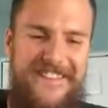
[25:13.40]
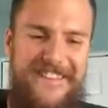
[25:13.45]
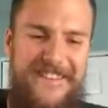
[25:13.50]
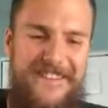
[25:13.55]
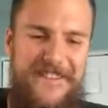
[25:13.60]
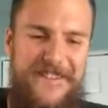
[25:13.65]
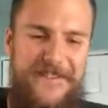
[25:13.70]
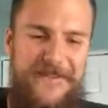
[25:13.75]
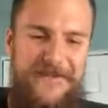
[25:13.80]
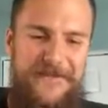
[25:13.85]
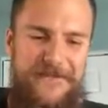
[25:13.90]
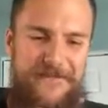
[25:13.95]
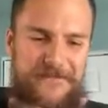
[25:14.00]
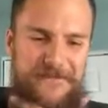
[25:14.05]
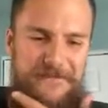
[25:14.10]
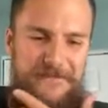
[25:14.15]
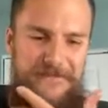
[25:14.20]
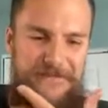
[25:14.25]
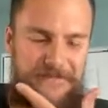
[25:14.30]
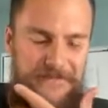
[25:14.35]

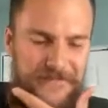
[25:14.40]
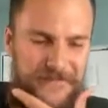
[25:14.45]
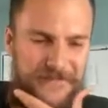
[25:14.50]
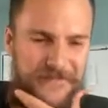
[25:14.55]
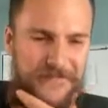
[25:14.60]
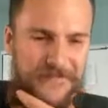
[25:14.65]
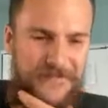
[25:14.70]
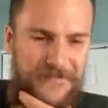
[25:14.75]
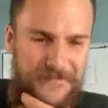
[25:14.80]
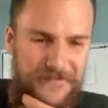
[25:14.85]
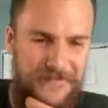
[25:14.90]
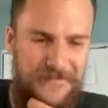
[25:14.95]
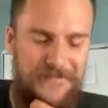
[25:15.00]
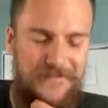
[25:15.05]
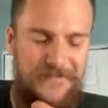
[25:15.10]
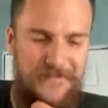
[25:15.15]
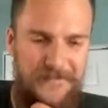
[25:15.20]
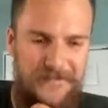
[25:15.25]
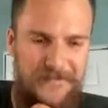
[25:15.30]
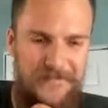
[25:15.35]

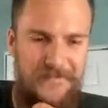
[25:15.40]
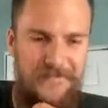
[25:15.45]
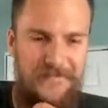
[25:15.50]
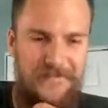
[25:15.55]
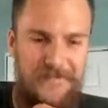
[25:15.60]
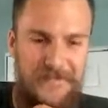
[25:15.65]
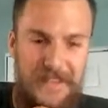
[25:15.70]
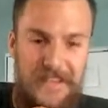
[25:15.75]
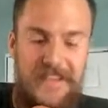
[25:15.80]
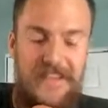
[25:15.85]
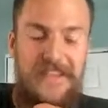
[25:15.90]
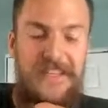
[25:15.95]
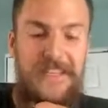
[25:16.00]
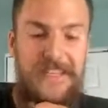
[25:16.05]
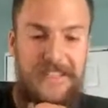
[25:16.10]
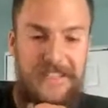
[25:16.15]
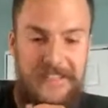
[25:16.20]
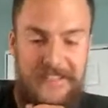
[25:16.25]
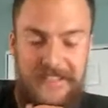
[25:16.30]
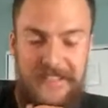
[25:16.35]

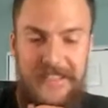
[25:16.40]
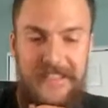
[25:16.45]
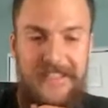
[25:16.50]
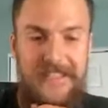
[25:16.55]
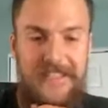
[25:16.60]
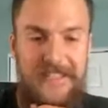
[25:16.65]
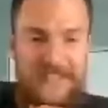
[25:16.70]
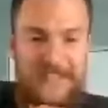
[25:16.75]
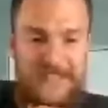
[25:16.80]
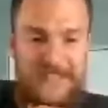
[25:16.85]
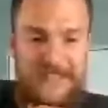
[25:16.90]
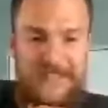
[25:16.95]
(not speaking)